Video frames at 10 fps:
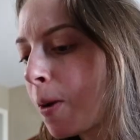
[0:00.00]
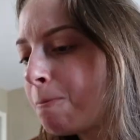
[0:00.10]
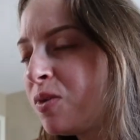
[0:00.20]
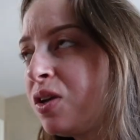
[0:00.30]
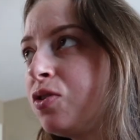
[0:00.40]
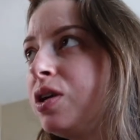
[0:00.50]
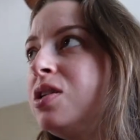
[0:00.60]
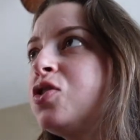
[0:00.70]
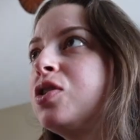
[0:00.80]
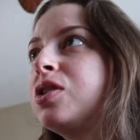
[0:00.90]
The
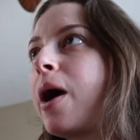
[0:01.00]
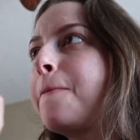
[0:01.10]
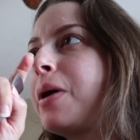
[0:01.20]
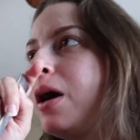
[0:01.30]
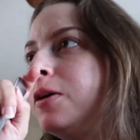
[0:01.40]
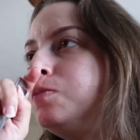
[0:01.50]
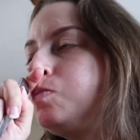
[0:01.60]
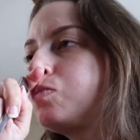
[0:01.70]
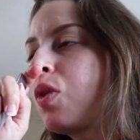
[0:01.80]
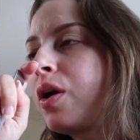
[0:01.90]
ingredients aren't that bad.
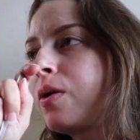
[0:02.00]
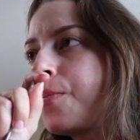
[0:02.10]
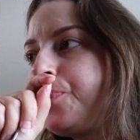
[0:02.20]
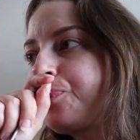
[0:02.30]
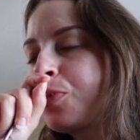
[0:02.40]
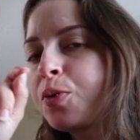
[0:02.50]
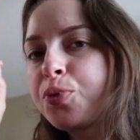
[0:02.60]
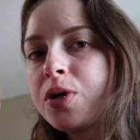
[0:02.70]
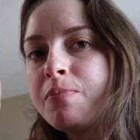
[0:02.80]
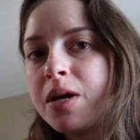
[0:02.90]
Like, they're
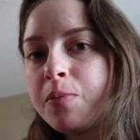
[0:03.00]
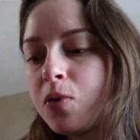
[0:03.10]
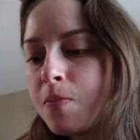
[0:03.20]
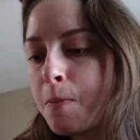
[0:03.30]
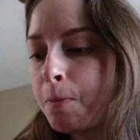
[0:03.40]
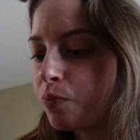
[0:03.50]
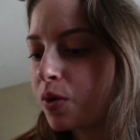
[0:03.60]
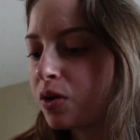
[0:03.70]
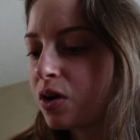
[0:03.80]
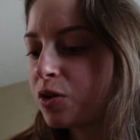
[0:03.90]
pretty minimal.
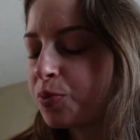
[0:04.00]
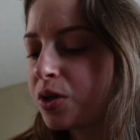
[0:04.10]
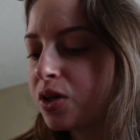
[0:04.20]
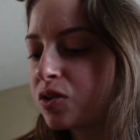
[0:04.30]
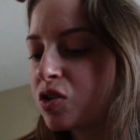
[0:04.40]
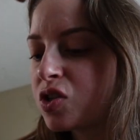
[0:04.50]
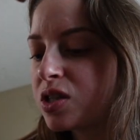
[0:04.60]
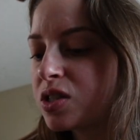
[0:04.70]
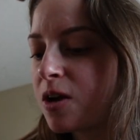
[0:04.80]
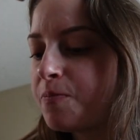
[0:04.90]
Yeah, they're pretty good. There's
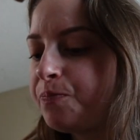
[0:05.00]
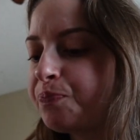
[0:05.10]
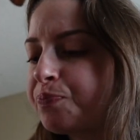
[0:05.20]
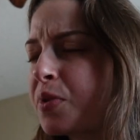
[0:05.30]
like some